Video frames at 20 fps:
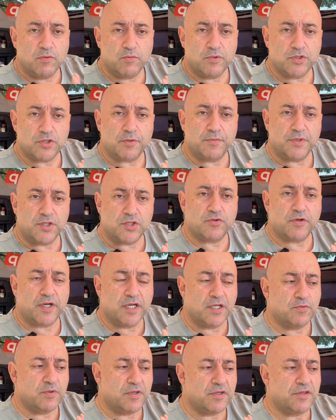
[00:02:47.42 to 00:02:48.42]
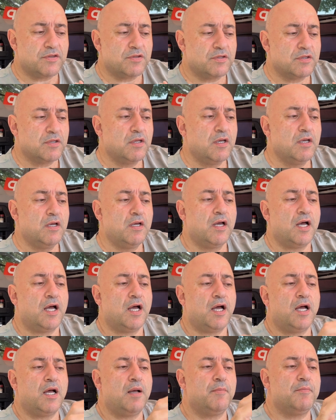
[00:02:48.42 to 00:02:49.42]
which I'm intrigued with.
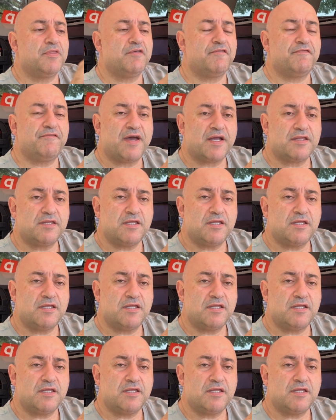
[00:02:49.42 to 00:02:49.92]
The fact